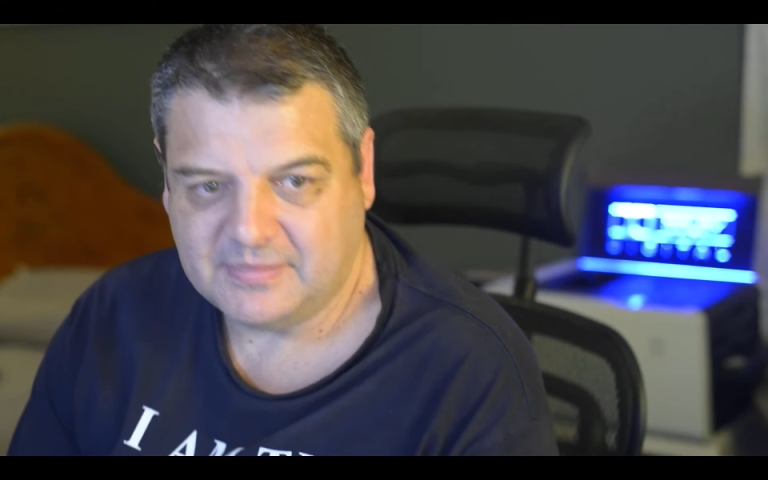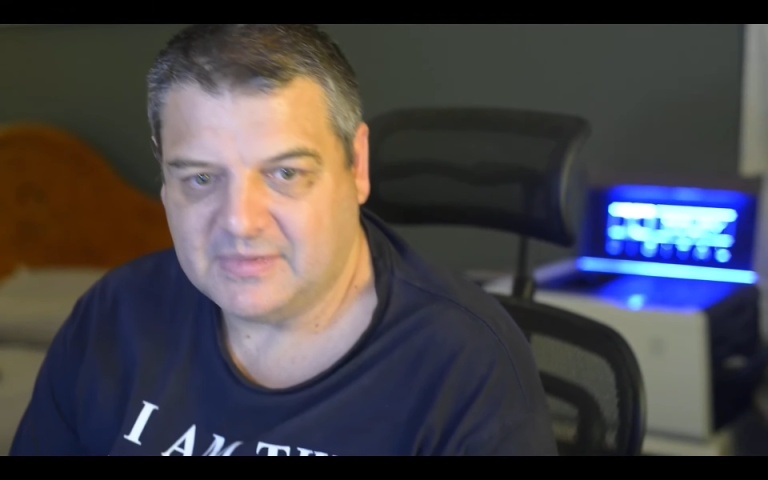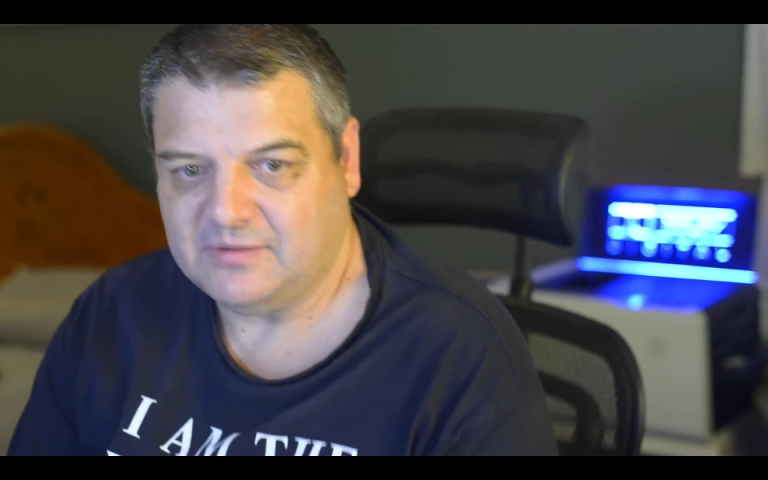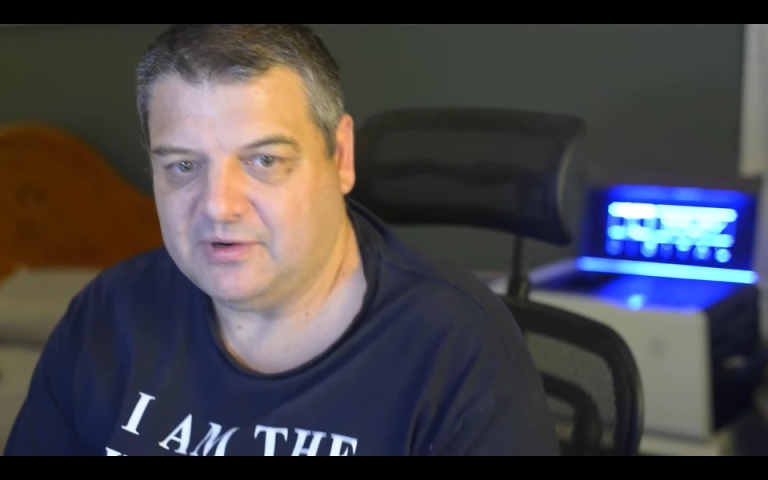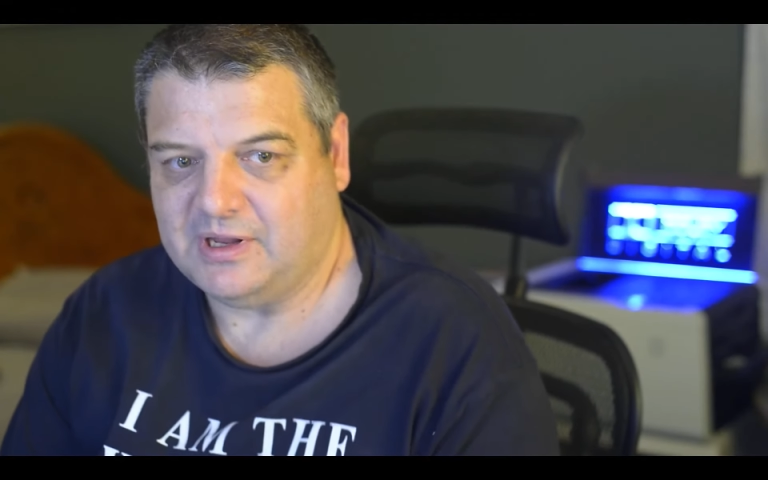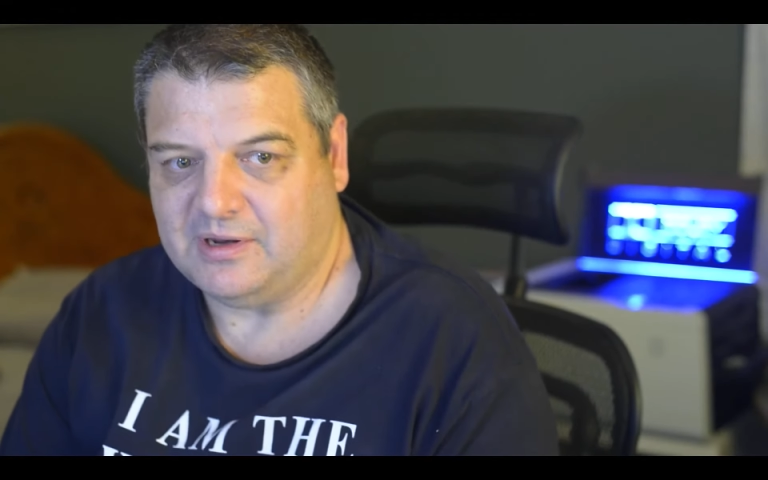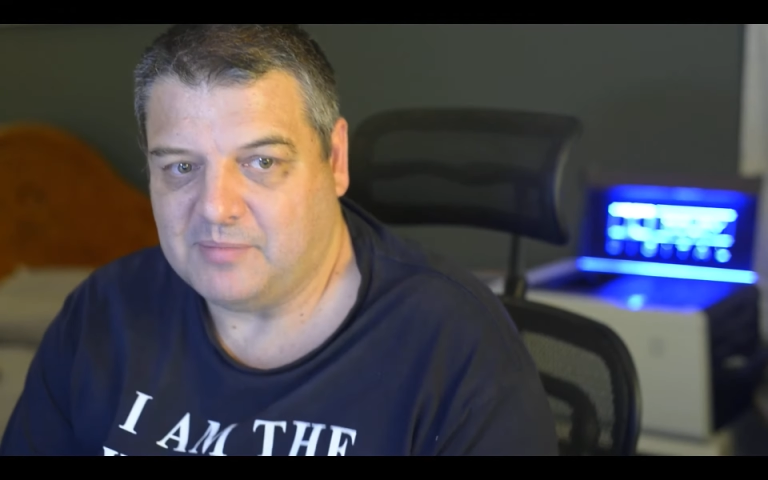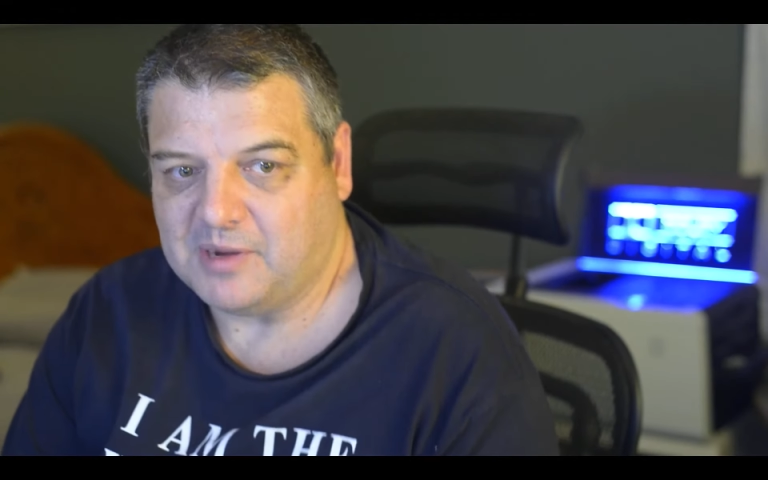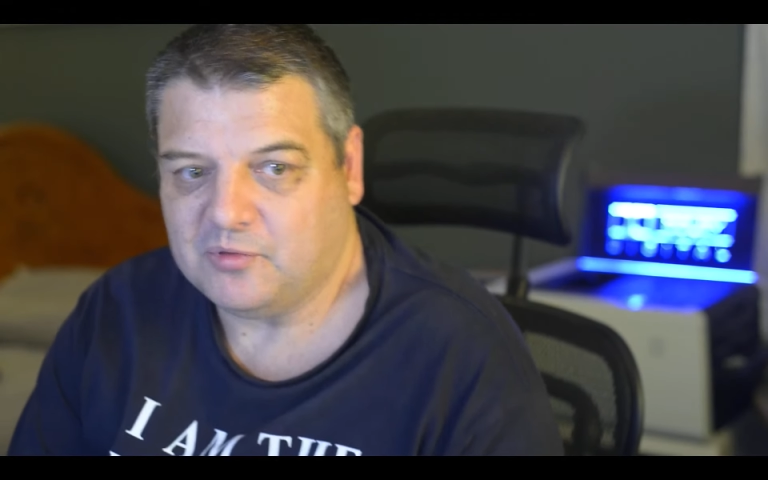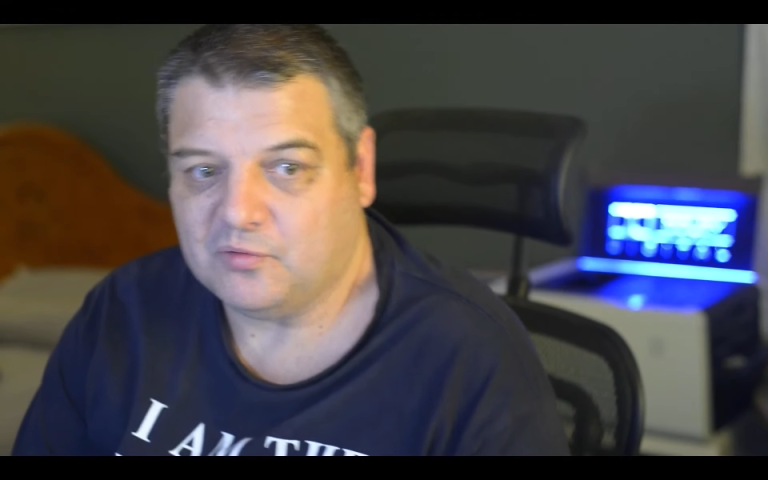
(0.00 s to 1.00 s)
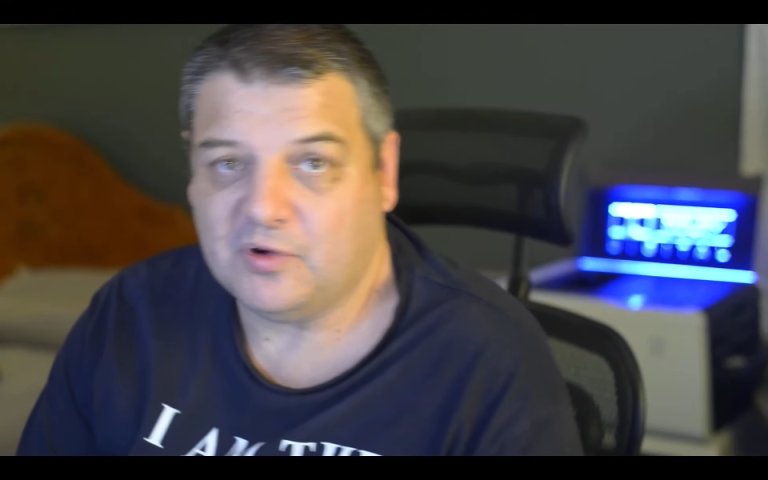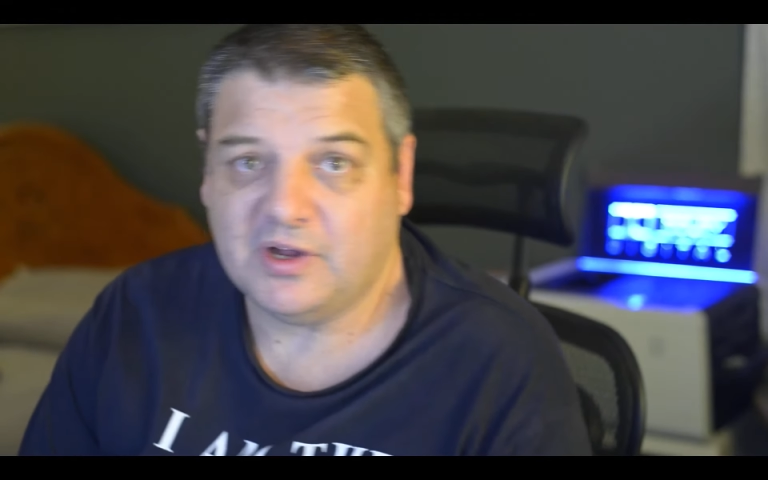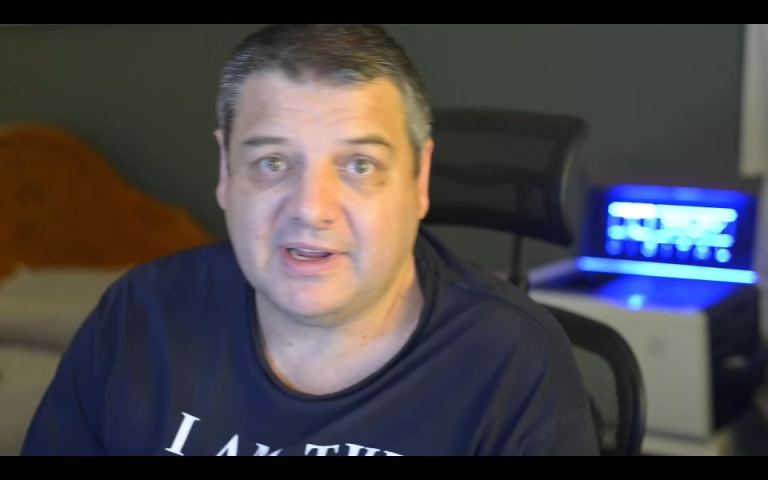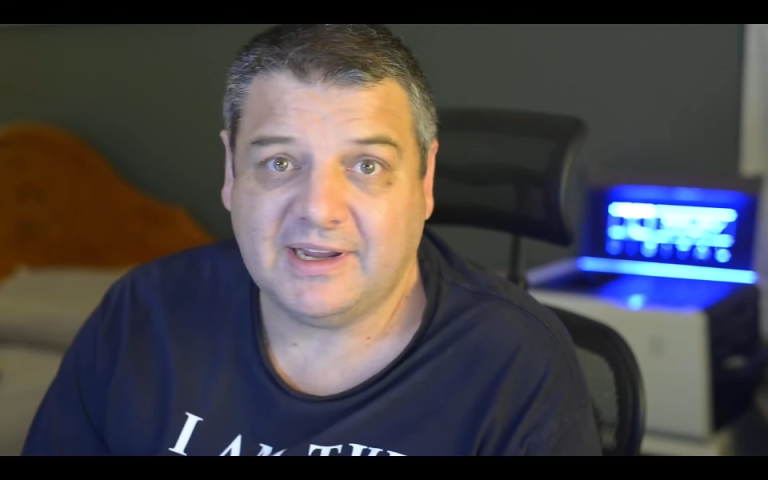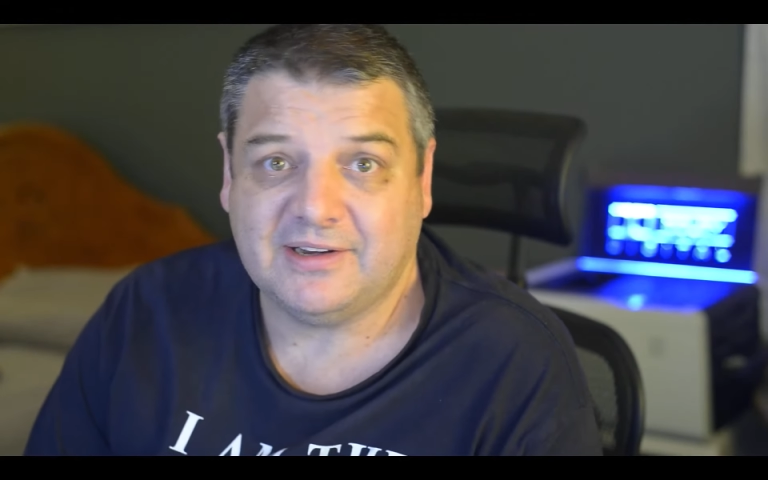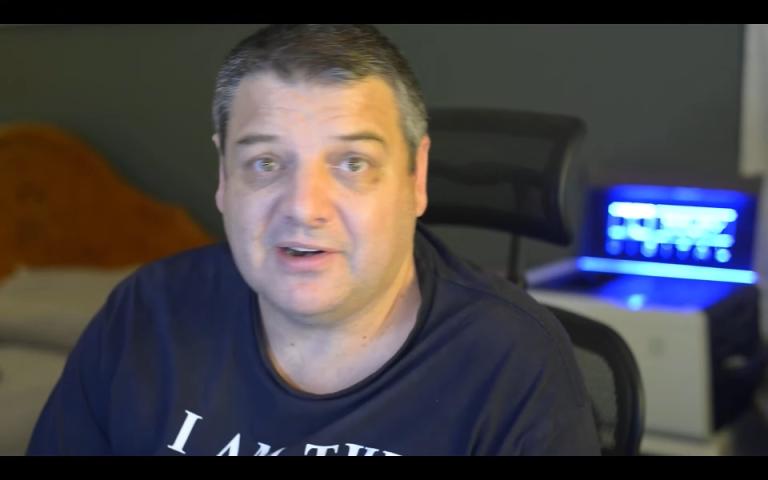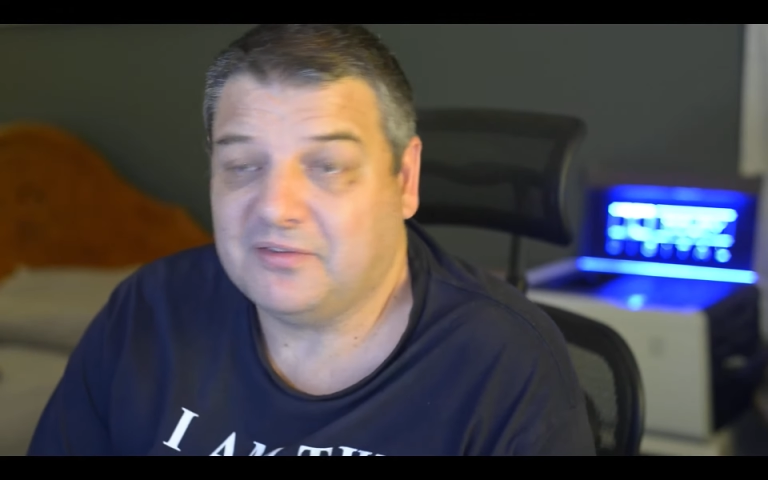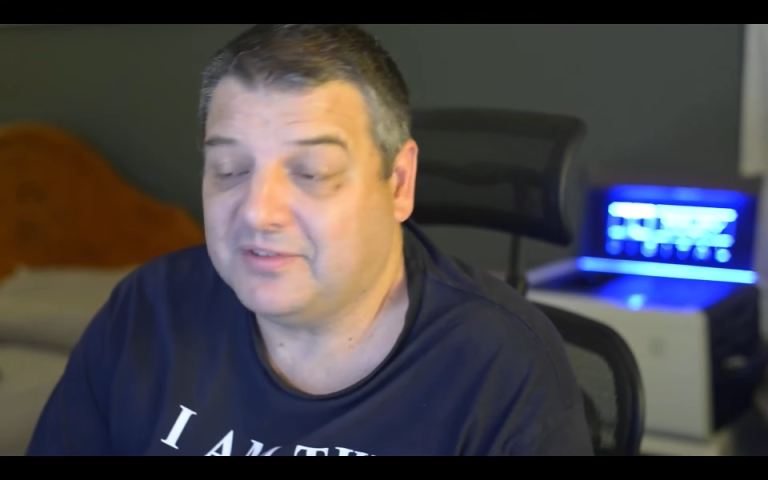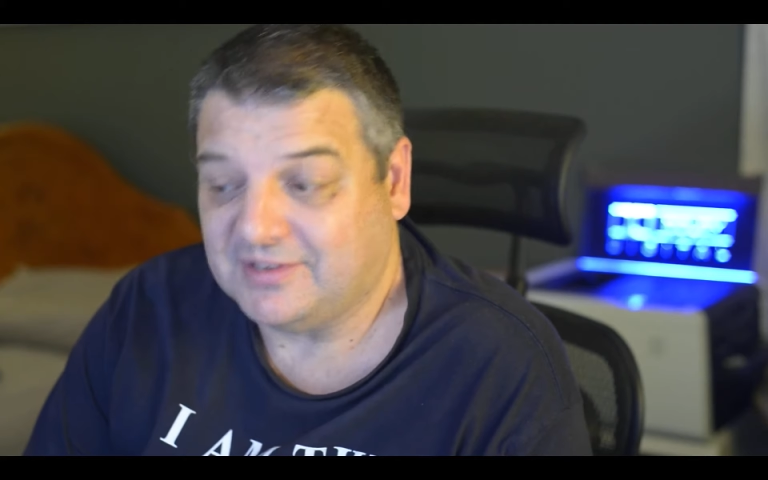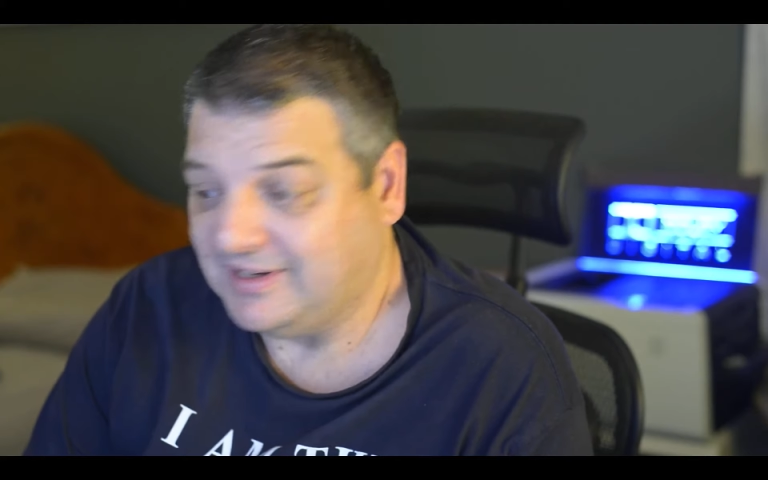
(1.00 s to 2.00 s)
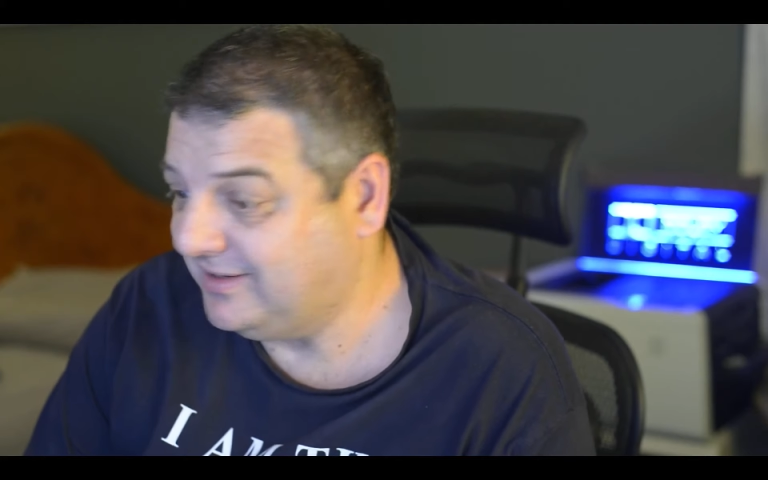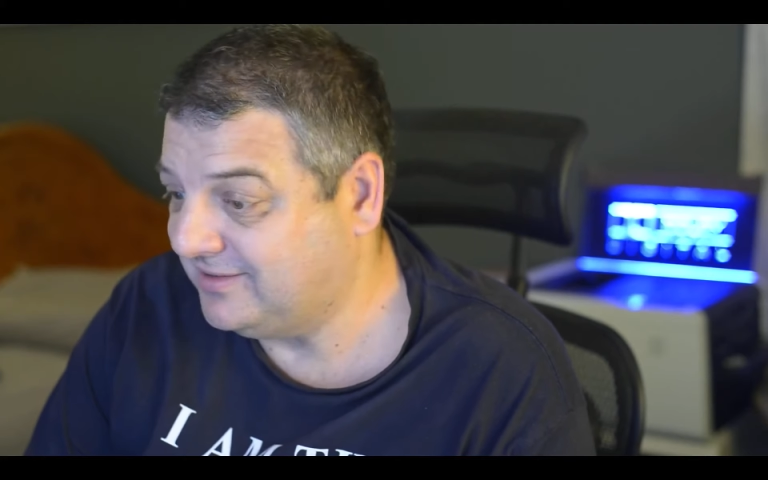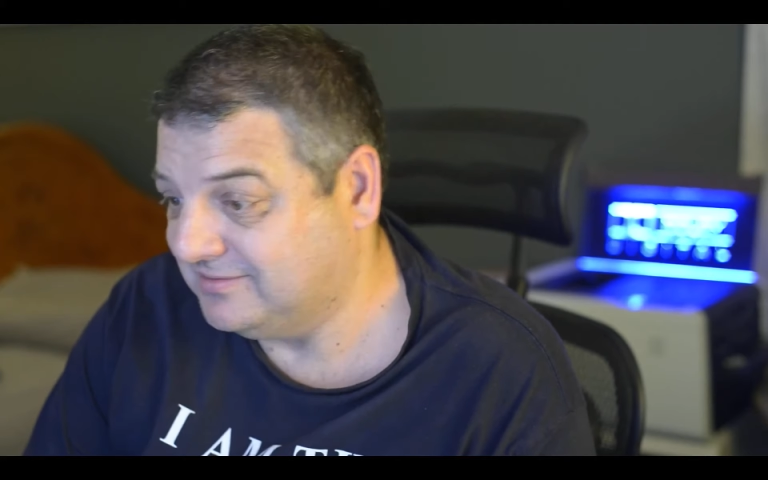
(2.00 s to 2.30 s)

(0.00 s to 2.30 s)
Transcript: you want to get your MacBook working, you're overseas,